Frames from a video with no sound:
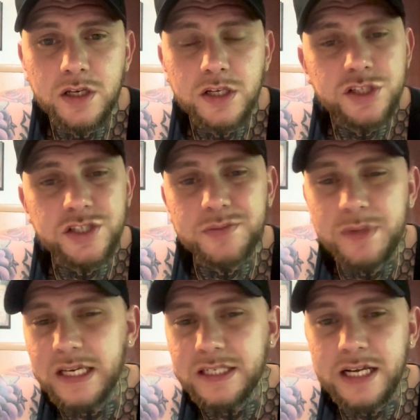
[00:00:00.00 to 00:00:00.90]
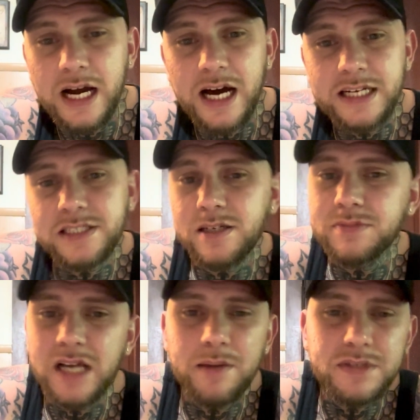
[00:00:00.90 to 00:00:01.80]
Just me and God. And
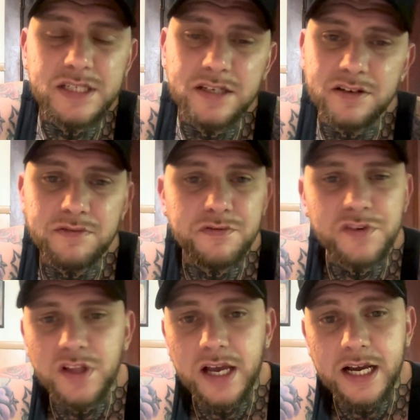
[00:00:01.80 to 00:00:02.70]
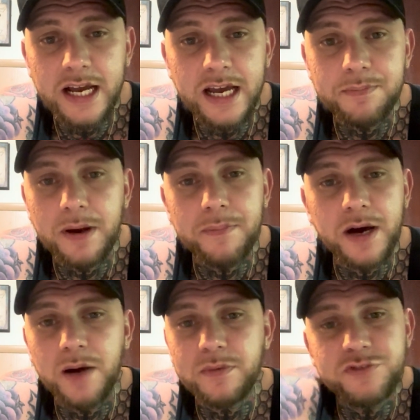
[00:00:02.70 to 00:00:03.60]
sometimes it didn't even feel like I had my
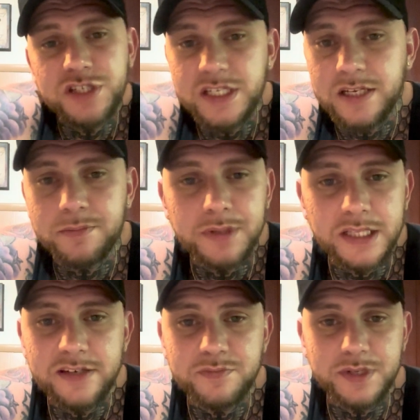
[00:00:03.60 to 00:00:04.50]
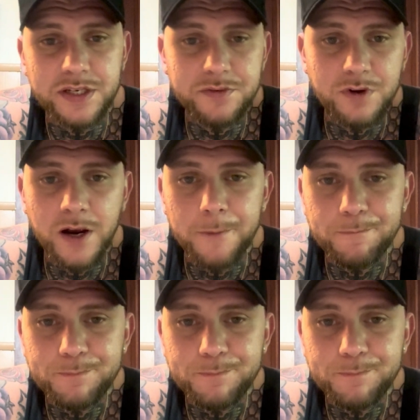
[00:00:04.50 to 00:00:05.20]
mom if she didn't believe me, right?